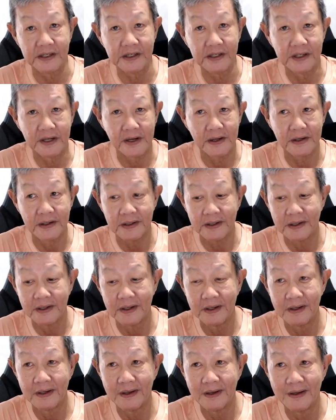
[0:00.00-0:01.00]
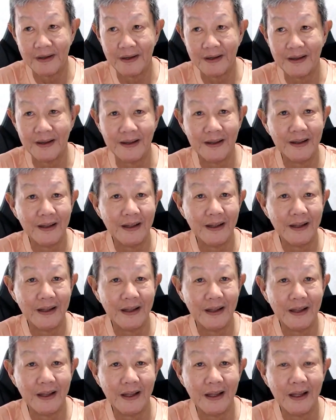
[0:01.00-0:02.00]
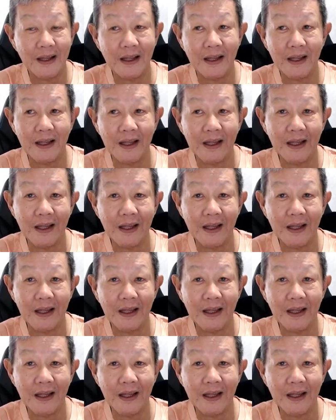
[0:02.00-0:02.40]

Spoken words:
[no speech]